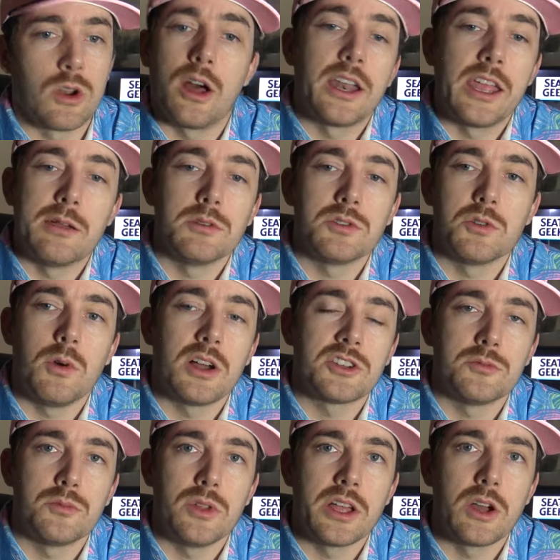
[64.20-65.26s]
not able to watch
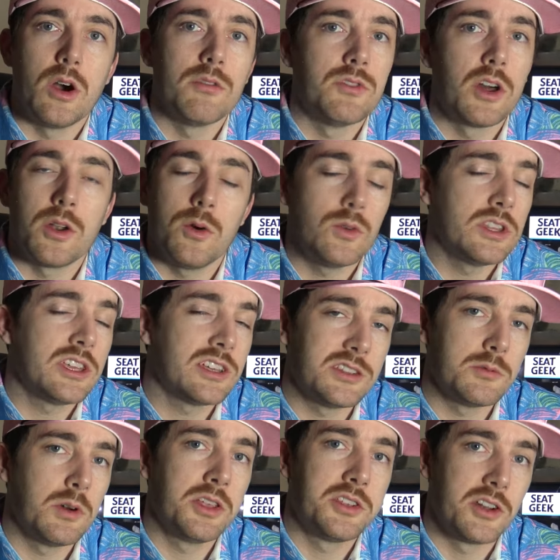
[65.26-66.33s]
him play golf, not only because
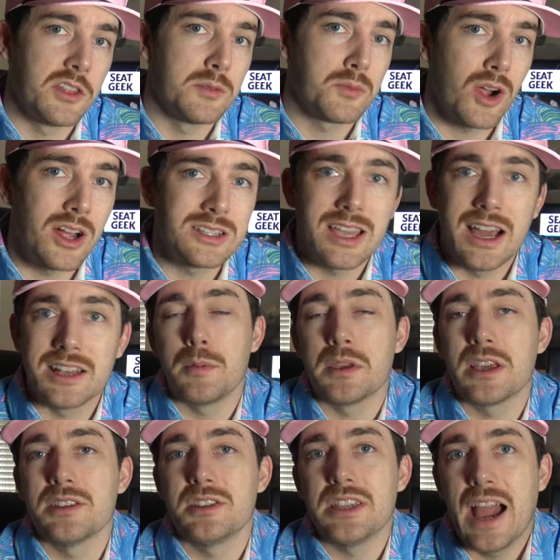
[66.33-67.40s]
he wasn't on the broadcast, but
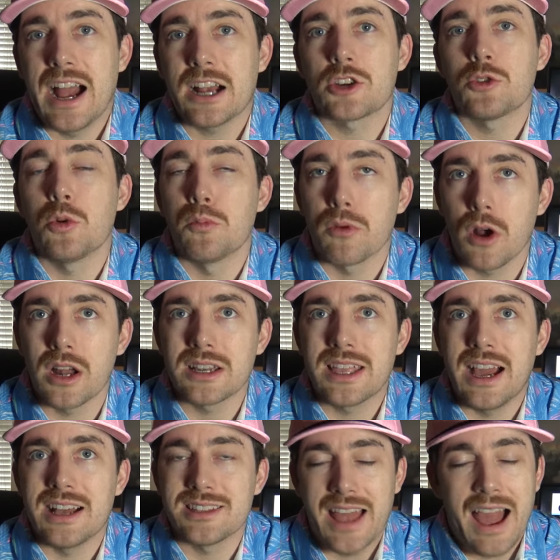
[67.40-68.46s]
because the actual
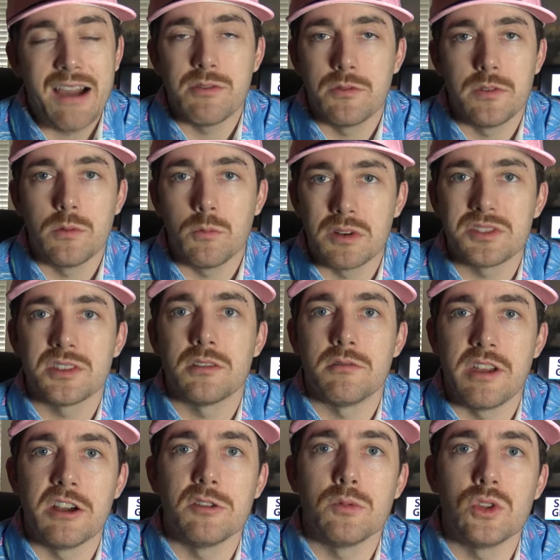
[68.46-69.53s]
broadcast, half of it wasn't
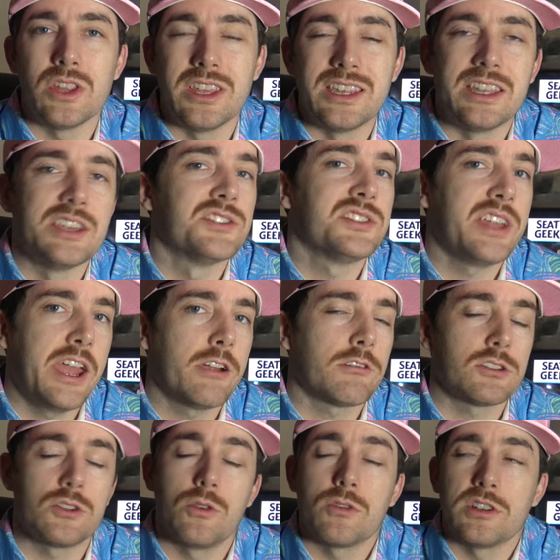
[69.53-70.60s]
available in his
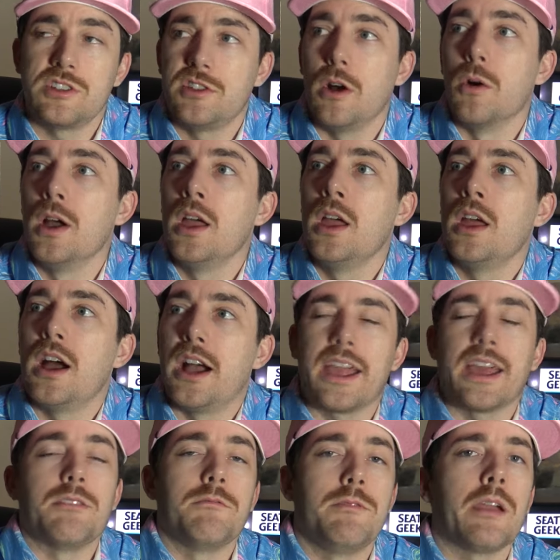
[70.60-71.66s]
territory. So
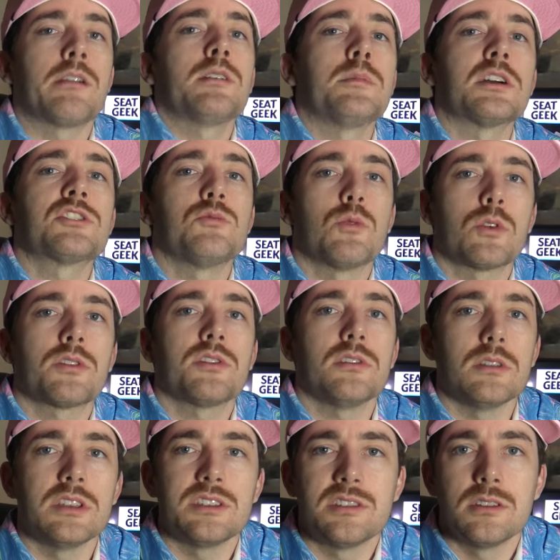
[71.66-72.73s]
again, very much worth the
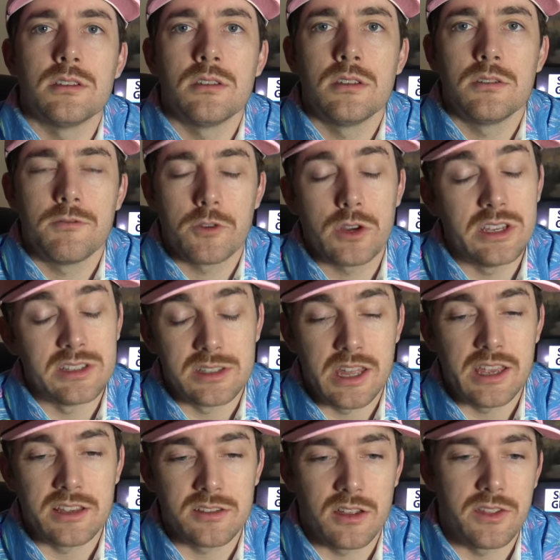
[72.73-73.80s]
listen for his
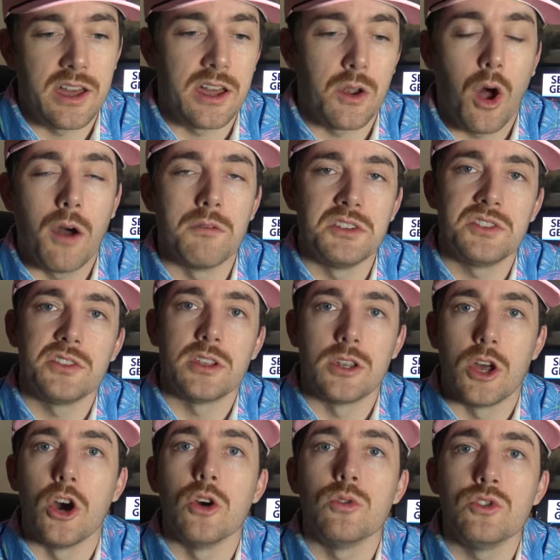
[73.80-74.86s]
takes on that. Obviously
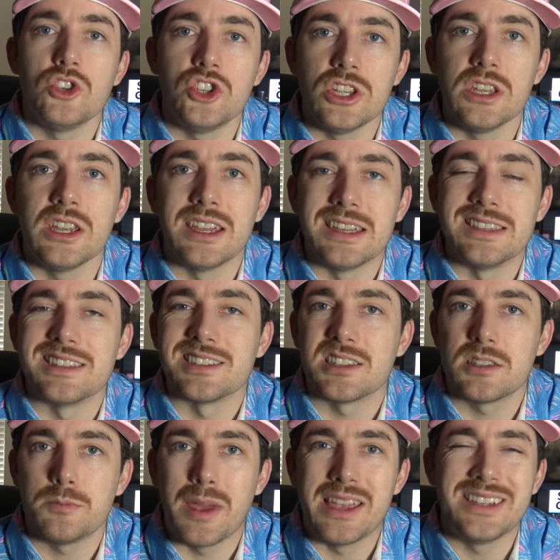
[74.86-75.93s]
an OG in the
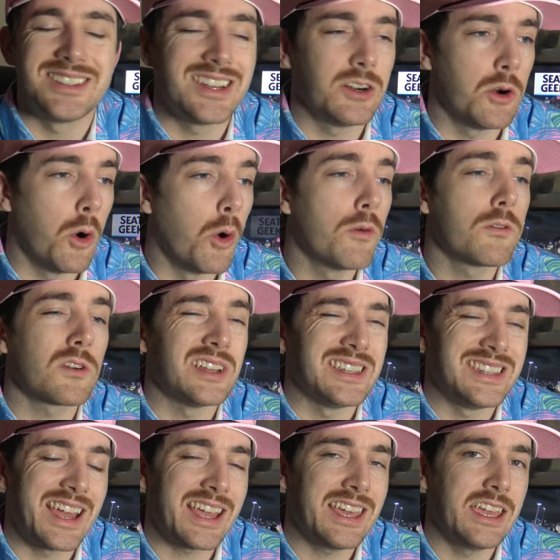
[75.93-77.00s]
space, over a
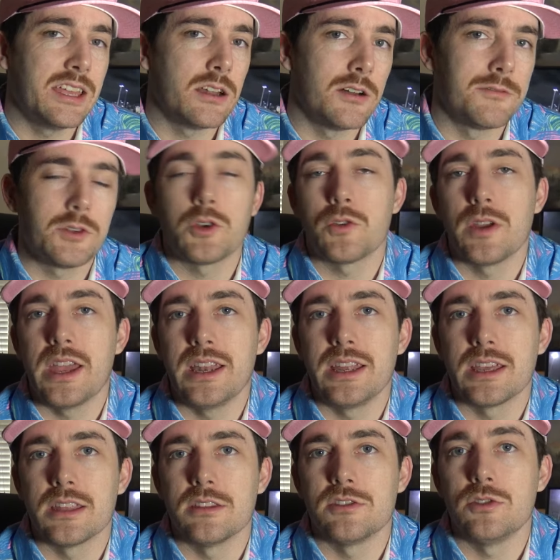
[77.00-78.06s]
decade of
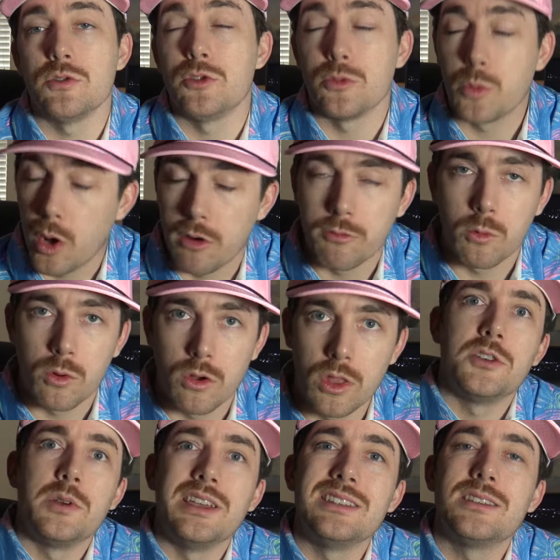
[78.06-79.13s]
creating in this YouTube golf world.
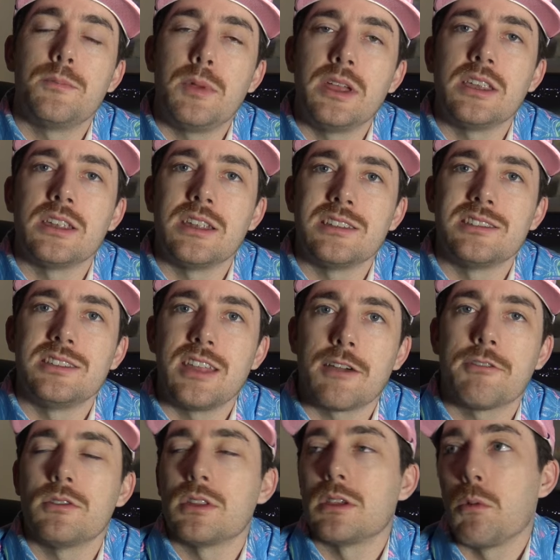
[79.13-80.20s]
So his opinion is
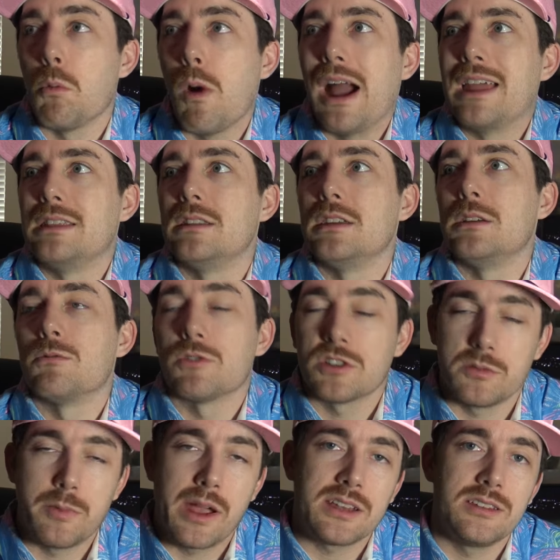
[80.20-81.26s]
definitely widely
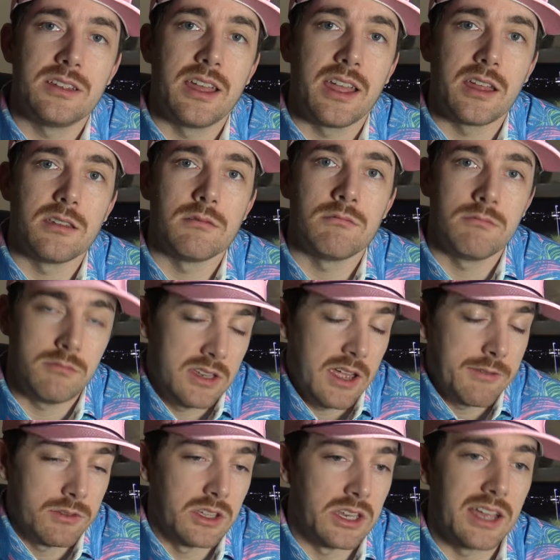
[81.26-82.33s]
respected and
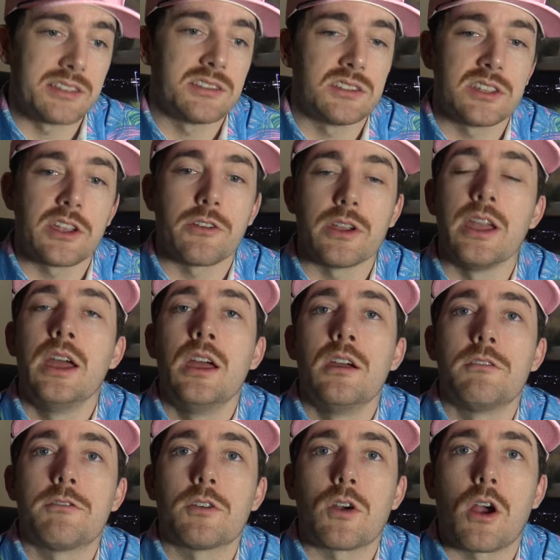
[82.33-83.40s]
definitely necessary
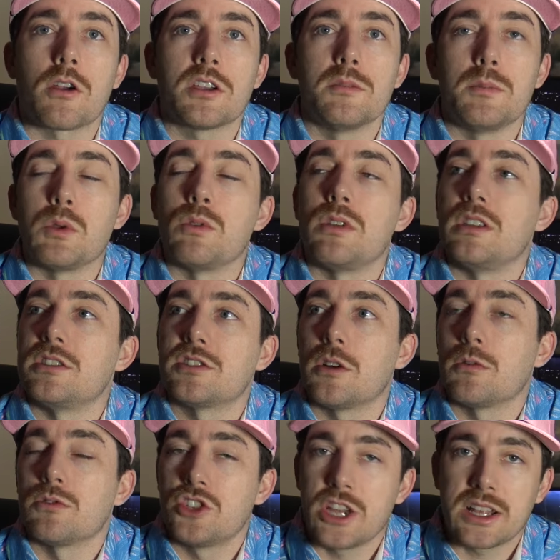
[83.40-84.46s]
for our community.
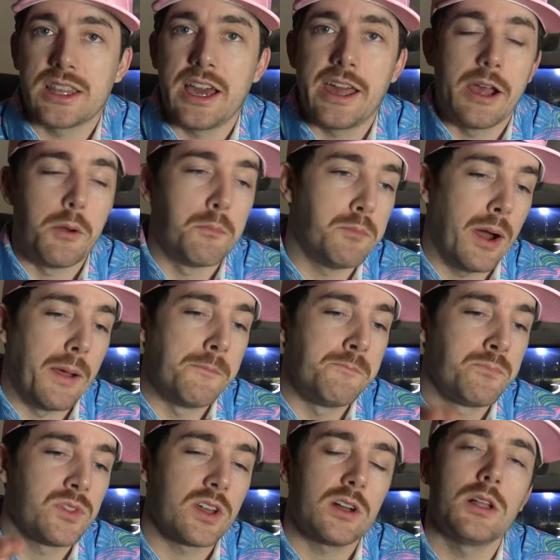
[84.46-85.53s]
So check that out. But
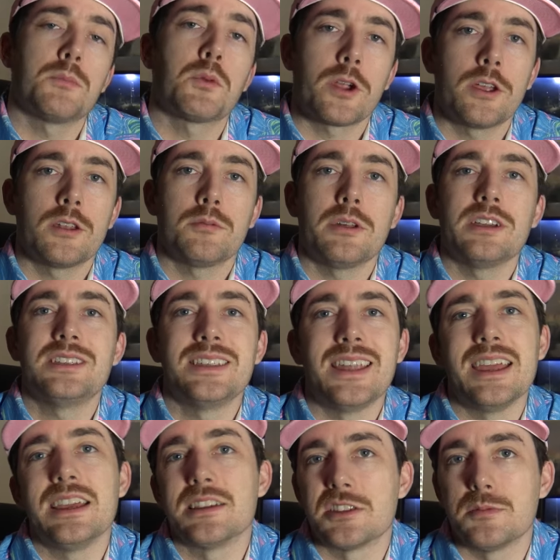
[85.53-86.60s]
the clip we're gonna play
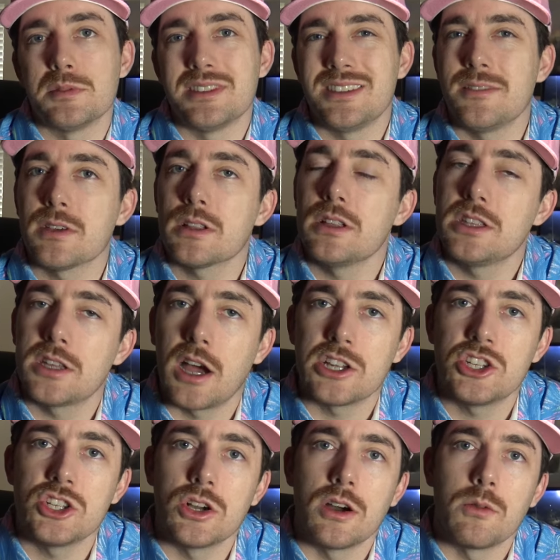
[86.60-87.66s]
today is specifically
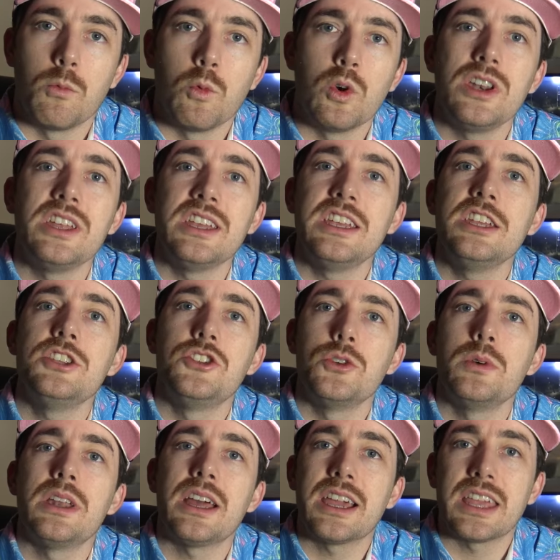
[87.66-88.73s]
touching on, would he
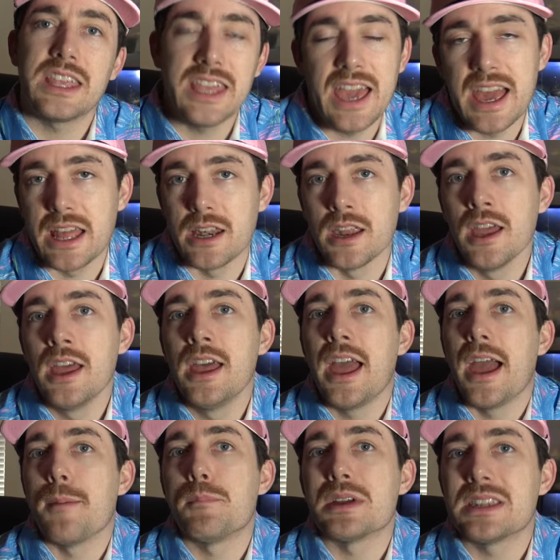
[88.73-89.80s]
do it again?
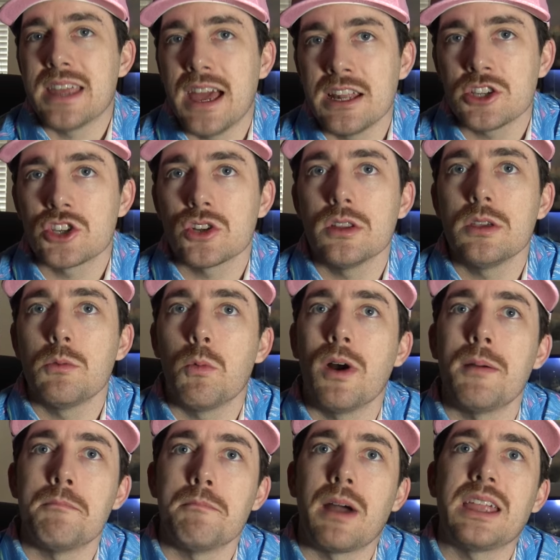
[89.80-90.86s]
And potentially
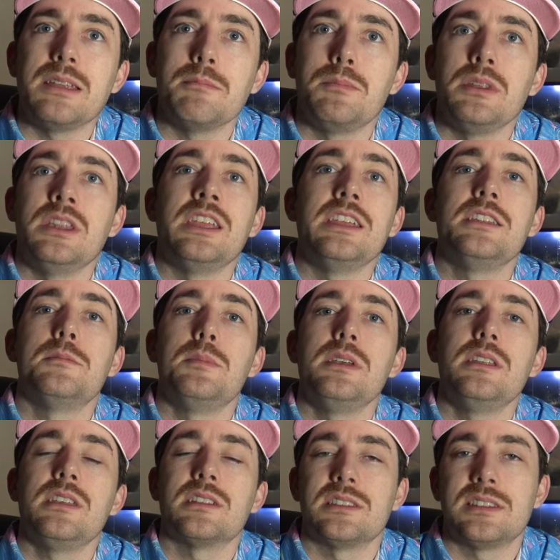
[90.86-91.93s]
what might need to be
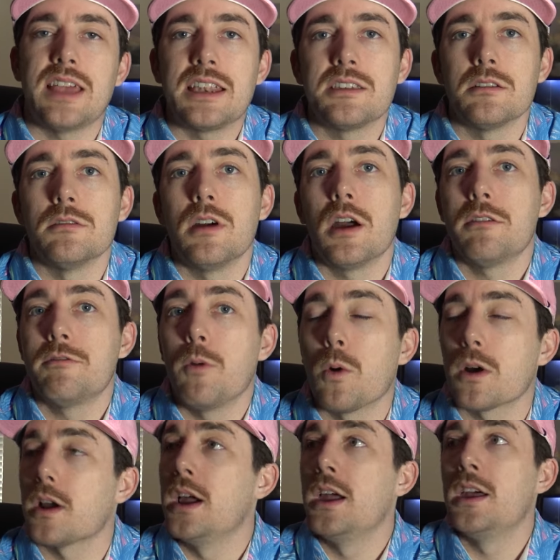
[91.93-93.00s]
the incentive
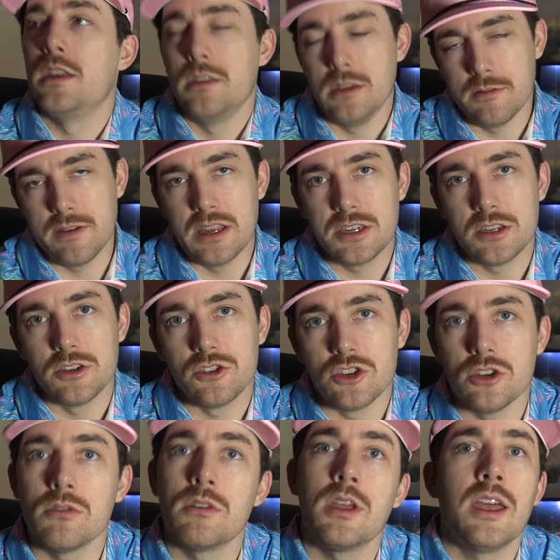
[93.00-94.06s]
for the event in
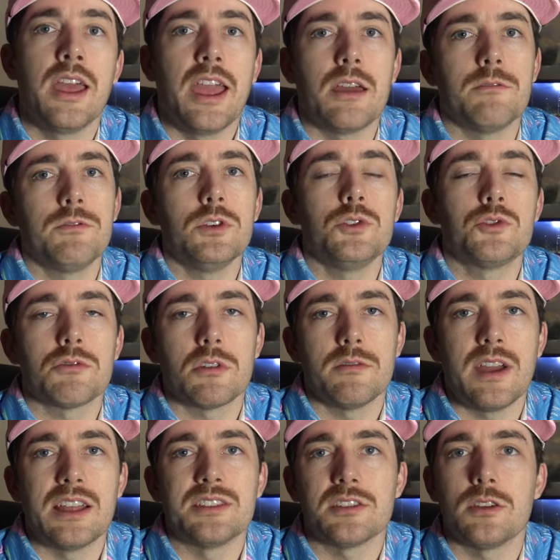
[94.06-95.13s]
June and future
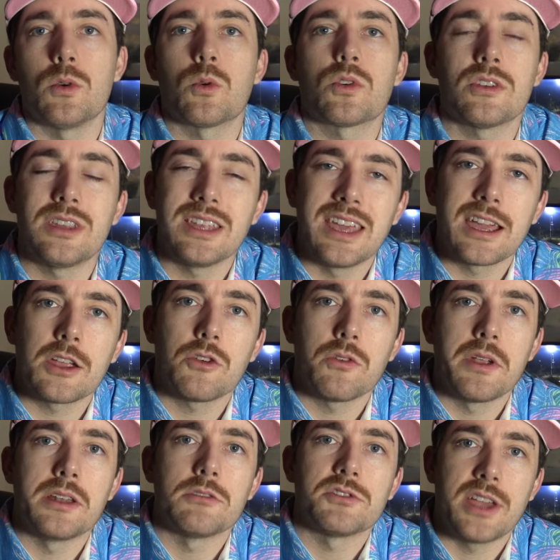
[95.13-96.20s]
events in order to get
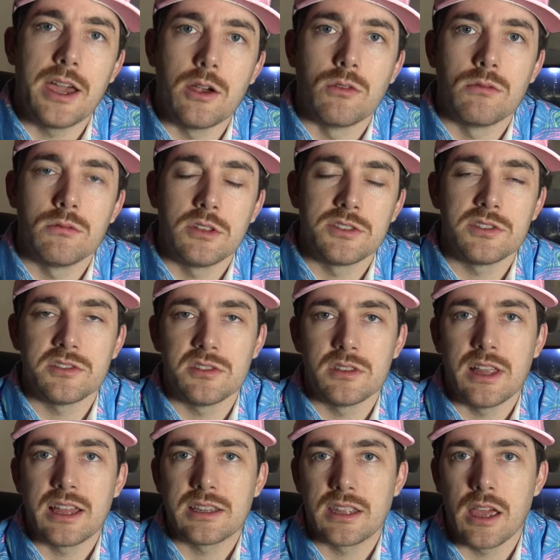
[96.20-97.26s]
creators out. Let's listen to that